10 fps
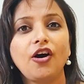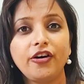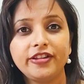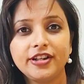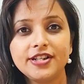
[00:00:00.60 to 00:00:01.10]

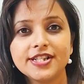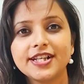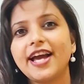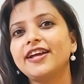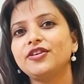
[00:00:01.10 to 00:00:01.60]

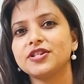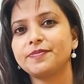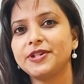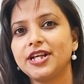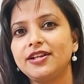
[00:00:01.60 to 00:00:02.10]
Authors and
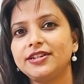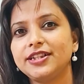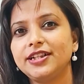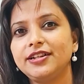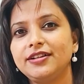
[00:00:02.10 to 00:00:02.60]

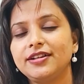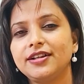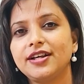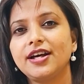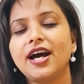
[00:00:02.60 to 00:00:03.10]
hospitality?
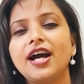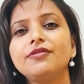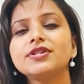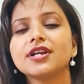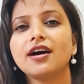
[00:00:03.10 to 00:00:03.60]

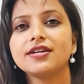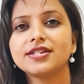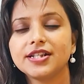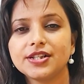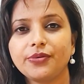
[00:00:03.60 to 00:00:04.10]
I was
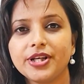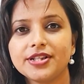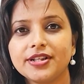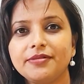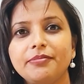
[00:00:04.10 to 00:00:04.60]
asked this
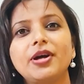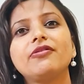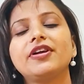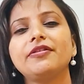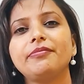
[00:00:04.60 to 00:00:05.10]
question
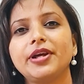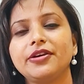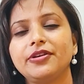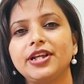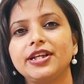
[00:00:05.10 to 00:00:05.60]
by one of
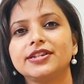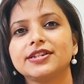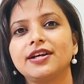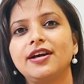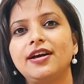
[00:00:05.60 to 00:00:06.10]
my colleagues.